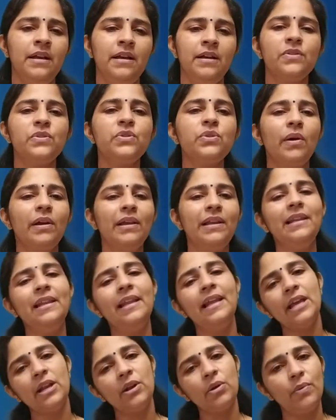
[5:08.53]
soil
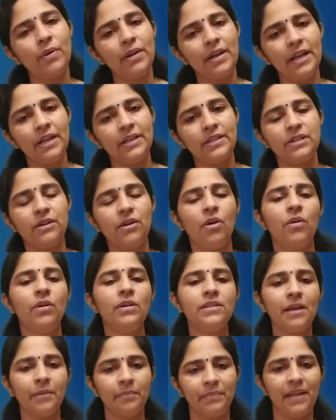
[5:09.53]
layer over it or
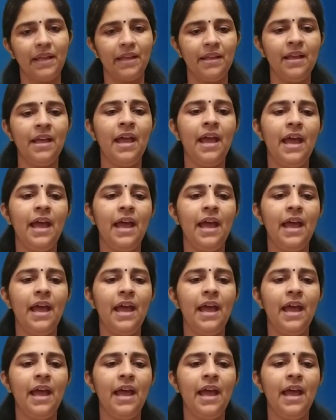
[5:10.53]
something,